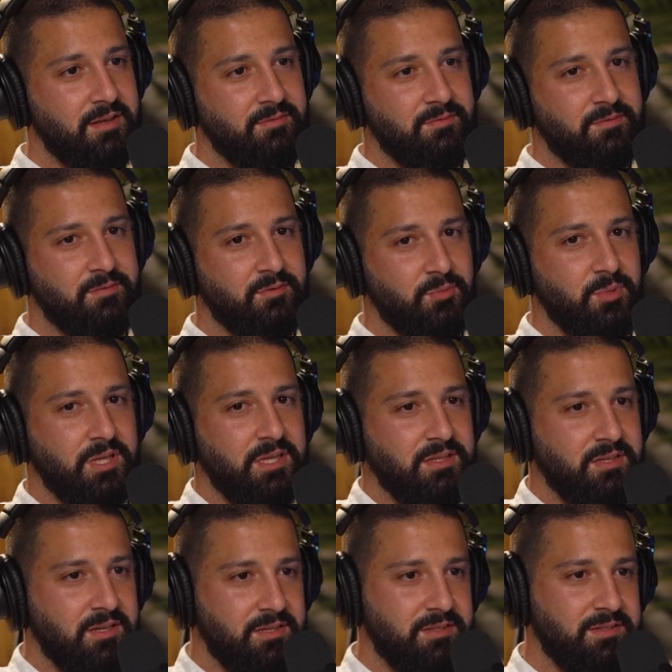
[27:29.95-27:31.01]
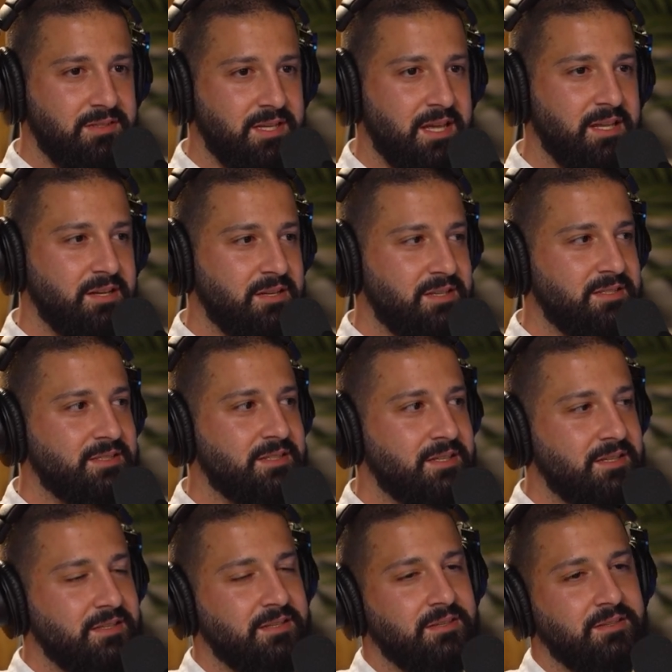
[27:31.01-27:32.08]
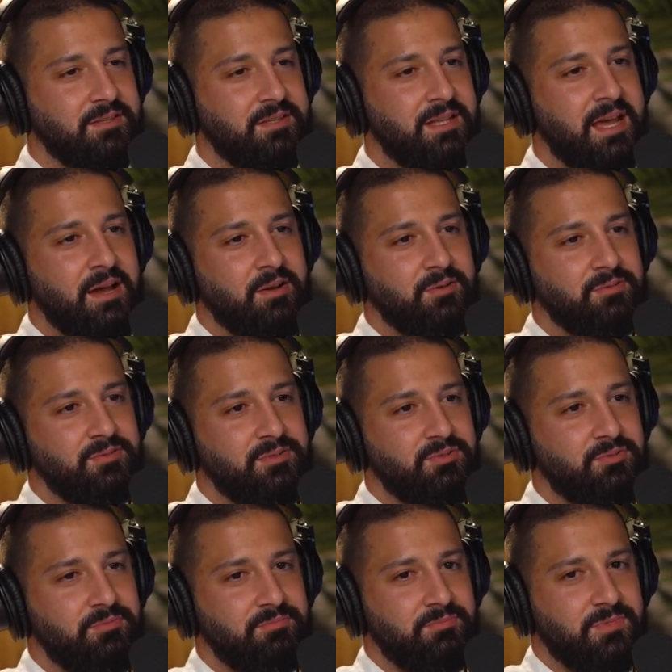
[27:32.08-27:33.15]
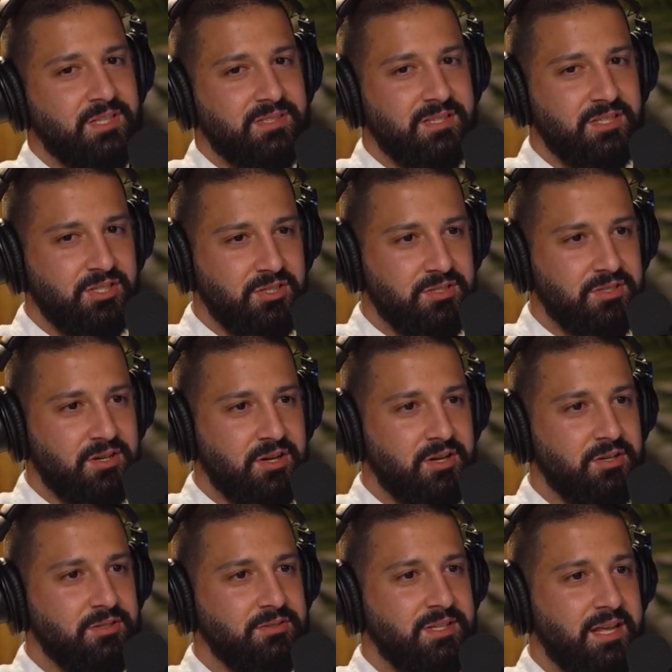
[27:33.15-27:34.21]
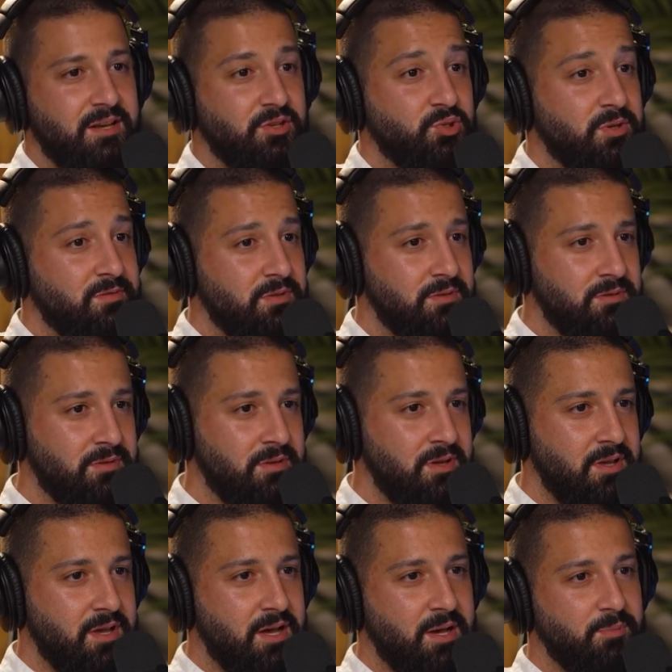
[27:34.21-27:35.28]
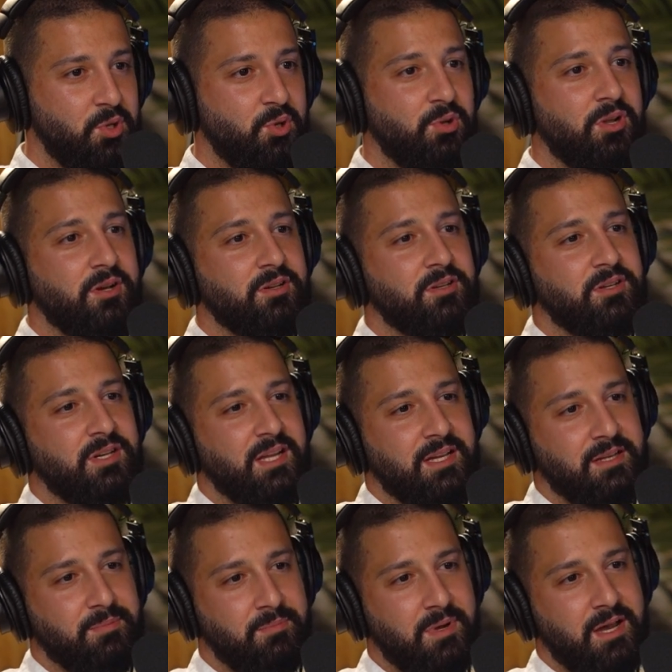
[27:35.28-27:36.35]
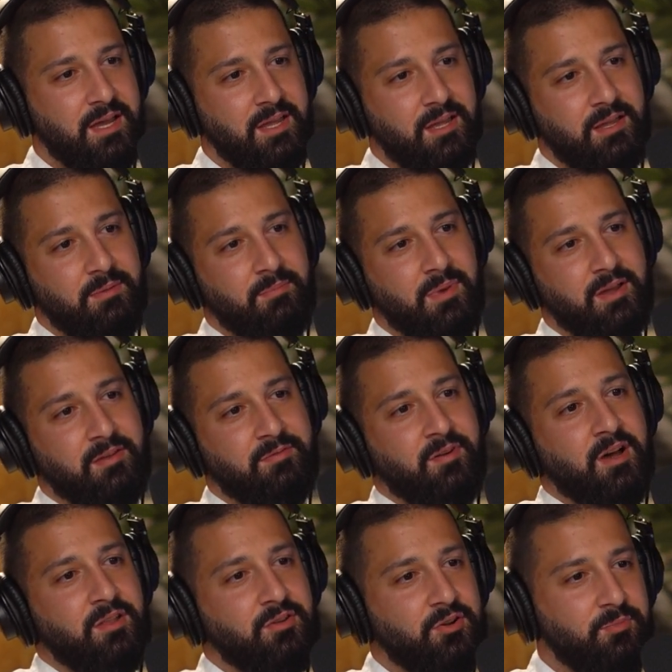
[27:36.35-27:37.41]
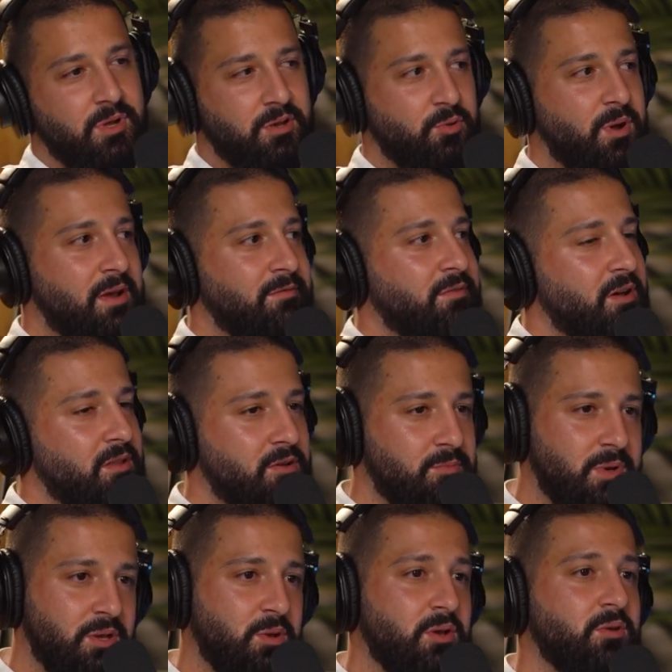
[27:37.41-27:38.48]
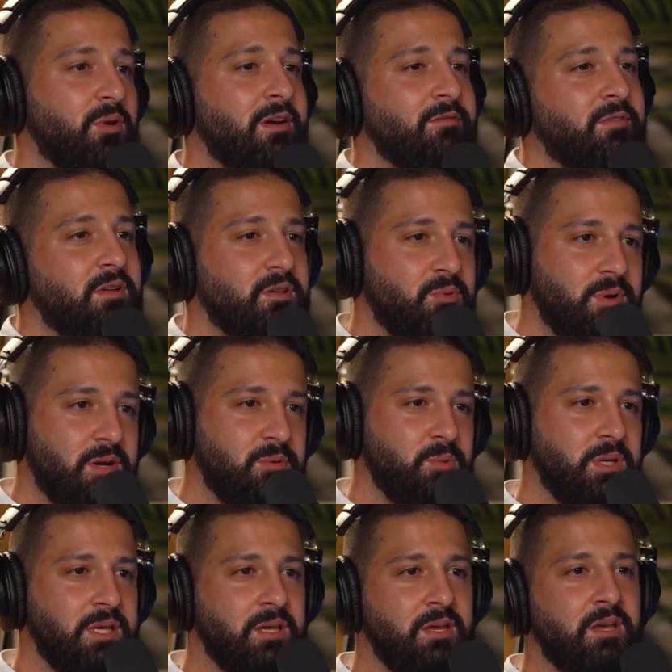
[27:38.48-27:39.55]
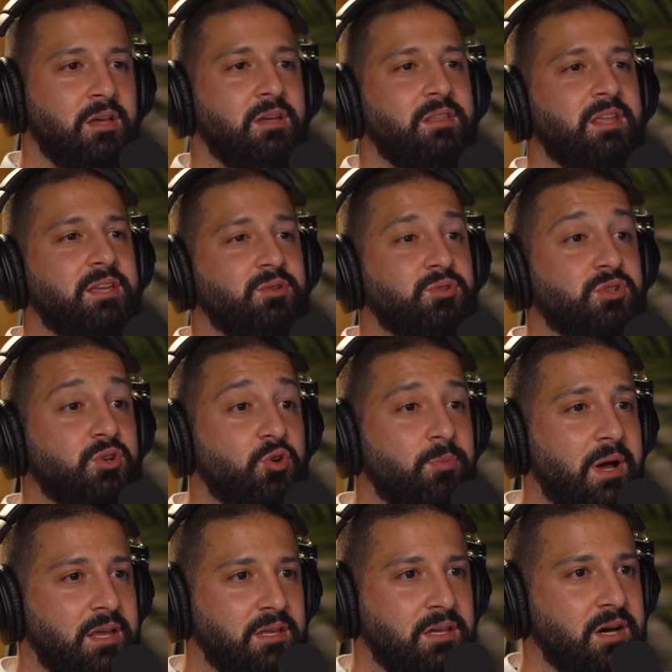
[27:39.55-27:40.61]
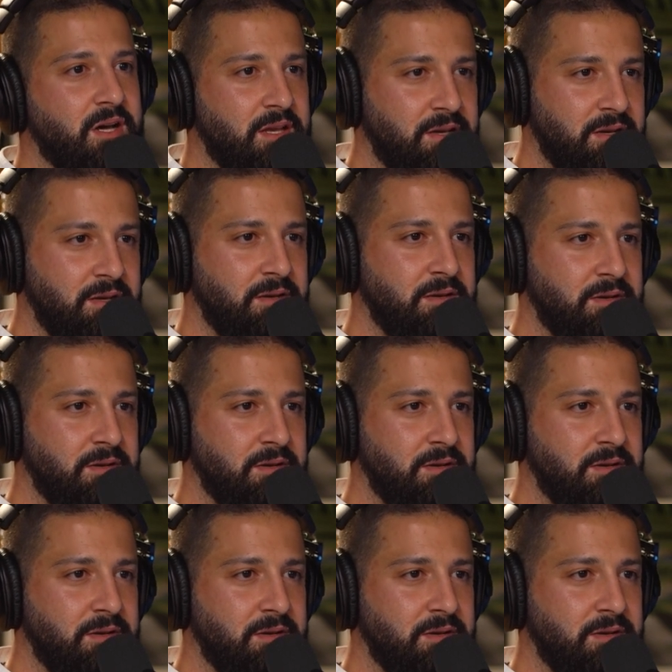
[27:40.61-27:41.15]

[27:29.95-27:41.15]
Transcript: And for me, data is now decisions are data driven. I'm no longer like my father or my grandfather or my great grandfather, where they used to go by gut.